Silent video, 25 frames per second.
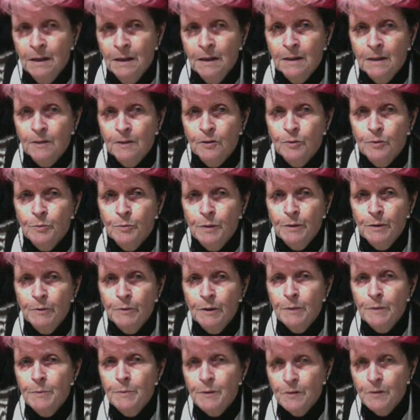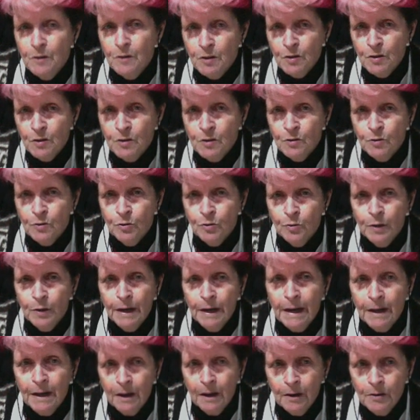It could be repositioned or
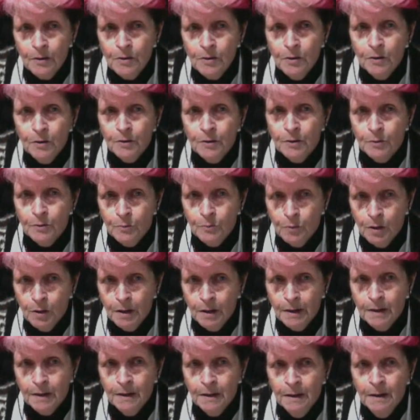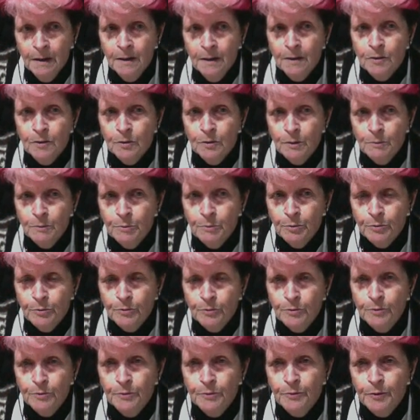echoed on the right to
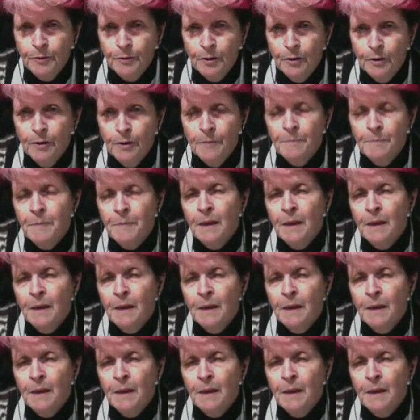improve flow.